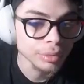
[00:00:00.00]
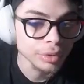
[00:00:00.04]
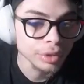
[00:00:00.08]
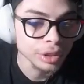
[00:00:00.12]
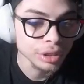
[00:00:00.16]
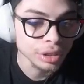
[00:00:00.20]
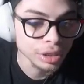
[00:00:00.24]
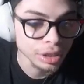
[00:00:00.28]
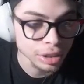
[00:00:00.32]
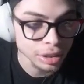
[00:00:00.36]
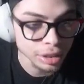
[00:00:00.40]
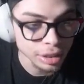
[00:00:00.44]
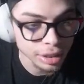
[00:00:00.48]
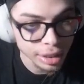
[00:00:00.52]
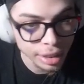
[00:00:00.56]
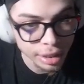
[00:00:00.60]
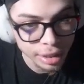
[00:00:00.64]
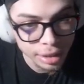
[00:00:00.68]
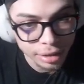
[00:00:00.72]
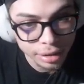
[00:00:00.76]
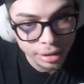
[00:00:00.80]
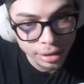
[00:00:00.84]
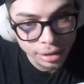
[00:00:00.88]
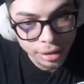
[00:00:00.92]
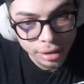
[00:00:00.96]
She
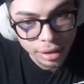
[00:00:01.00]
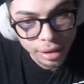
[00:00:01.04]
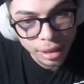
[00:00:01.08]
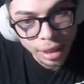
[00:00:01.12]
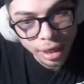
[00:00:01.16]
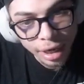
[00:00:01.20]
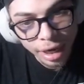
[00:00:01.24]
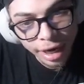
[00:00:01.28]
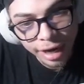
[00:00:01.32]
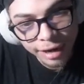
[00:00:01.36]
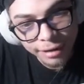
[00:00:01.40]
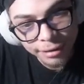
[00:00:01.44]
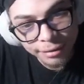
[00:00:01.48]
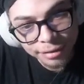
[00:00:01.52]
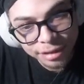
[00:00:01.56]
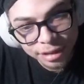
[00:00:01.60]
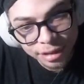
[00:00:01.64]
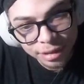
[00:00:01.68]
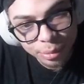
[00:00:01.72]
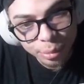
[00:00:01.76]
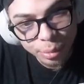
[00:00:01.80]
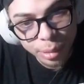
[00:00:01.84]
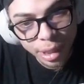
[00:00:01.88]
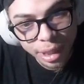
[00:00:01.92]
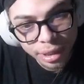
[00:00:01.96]
dies. I
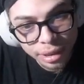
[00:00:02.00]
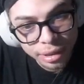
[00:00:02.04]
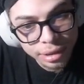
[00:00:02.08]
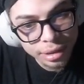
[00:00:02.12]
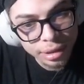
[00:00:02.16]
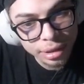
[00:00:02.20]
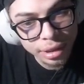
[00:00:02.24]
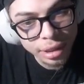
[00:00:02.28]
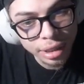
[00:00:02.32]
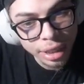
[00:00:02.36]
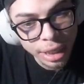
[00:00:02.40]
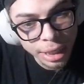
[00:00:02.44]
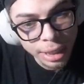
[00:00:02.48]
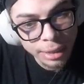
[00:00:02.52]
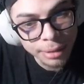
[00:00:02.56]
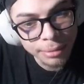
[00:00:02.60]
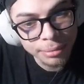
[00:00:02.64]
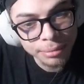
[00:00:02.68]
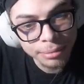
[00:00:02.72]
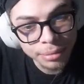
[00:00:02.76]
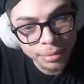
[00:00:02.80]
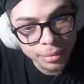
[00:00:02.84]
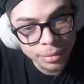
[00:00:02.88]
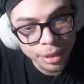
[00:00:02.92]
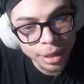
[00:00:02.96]
smite
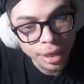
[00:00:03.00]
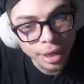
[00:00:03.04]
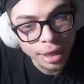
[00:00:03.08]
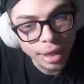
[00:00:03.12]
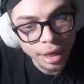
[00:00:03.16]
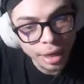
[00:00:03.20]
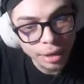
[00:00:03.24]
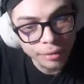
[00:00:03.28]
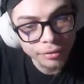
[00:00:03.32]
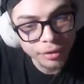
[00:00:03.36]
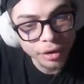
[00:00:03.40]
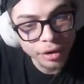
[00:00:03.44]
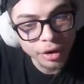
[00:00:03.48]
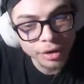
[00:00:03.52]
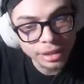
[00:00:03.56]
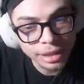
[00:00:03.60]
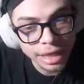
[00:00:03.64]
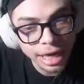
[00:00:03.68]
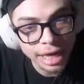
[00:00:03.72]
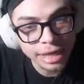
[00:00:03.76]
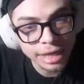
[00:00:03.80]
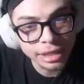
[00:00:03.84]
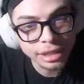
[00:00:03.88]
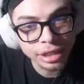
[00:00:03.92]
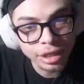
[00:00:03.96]
Varus
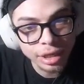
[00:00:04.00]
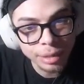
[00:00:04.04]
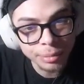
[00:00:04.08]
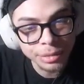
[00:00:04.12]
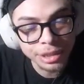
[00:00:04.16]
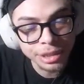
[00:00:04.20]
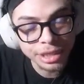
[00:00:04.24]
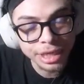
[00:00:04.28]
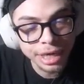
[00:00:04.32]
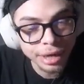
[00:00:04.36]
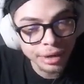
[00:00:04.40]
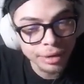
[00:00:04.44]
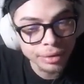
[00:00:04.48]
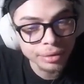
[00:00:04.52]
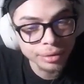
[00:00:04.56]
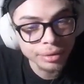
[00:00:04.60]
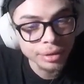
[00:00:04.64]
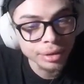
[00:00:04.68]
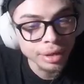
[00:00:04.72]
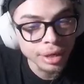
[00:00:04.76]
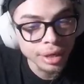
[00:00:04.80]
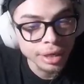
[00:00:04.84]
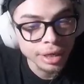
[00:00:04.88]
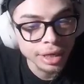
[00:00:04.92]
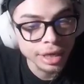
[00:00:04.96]
as he comes down,
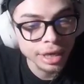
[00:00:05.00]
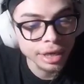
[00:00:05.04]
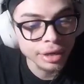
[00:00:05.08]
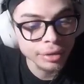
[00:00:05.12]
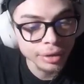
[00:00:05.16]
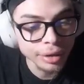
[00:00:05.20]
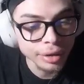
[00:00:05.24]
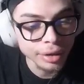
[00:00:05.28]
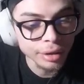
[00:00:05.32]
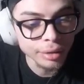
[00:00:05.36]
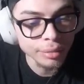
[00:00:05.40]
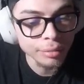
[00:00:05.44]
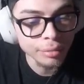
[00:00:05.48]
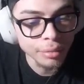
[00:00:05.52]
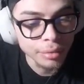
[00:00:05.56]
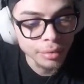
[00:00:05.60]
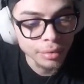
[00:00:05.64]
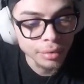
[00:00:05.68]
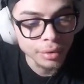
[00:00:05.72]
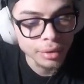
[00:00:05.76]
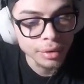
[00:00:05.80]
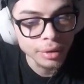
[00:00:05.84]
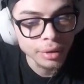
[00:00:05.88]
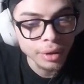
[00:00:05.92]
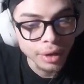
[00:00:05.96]
kill him,
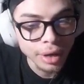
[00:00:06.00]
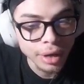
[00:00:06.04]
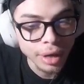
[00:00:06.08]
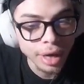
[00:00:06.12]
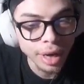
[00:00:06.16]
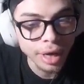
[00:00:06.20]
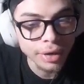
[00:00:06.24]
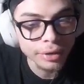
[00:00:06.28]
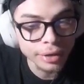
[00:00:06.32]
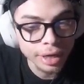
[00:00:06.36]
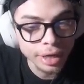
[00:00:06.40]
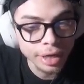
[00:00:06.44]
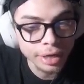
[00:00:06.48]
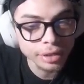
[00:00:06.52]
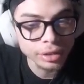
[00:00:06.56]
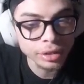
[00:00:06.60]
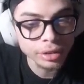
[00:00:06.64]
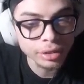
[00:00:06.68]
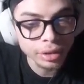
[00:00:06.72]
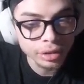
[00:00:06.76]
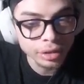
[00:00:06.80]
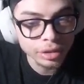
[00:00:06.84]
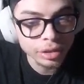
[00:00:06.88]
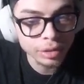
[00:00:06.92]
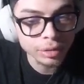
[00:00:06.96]
and then I turn
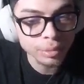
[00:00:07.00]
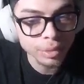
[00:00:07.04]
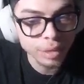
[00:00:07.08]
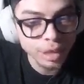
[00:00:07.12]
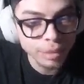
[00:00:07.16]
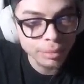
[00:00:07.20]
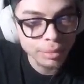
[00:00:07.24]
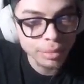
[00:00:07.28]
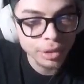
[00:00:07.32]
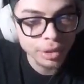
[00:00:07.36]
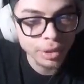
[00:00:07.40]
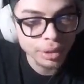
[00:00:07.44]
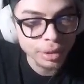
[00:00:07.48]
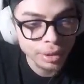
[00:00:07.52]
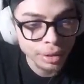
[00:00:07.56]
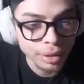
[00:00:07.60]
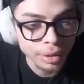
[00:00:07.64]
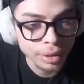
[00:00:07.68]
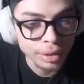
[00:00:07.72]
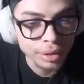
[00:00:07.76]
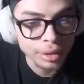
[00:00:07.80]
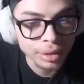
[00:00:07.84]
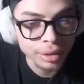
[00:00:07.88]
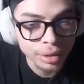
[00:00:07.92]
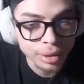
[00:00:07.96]
onto the Poppy here,
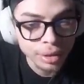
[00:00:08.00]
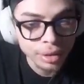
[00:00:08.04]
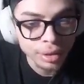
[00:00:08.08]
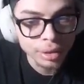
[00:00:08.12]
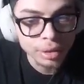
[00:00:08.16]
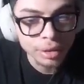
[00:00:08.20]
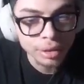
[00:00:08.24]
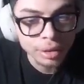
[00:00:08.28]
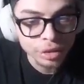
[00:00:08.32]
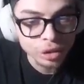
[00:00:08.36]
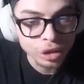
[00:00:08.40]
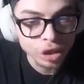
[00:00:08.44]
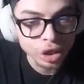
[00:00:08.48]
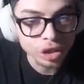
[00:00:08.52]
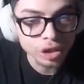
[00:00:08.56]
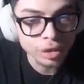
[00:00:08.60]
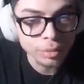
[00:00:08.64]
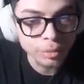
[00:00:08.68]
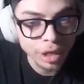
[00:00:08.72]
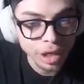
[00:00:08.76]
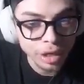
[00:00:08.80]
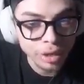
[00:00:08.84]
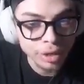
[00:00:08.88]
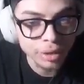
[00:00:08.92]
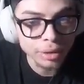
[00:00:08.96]
charge up
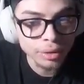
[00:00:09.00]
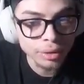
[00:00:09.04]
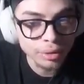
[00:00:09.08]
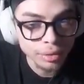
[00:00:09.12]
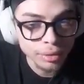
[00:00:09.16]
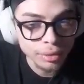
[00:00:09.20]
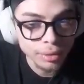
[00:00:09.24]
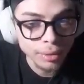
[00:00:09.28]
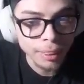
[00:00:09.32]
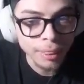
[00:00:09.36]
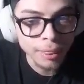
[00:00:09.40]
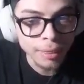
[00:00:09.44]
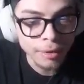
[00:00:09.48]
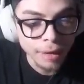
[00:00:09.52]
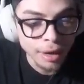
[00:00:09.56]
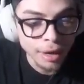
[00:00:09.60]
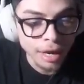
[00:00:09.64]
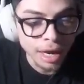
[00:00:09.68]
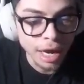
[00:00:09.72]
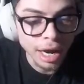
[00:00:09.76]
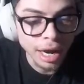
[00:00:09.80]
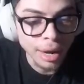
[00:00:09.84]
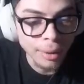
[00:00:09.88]
my Q. I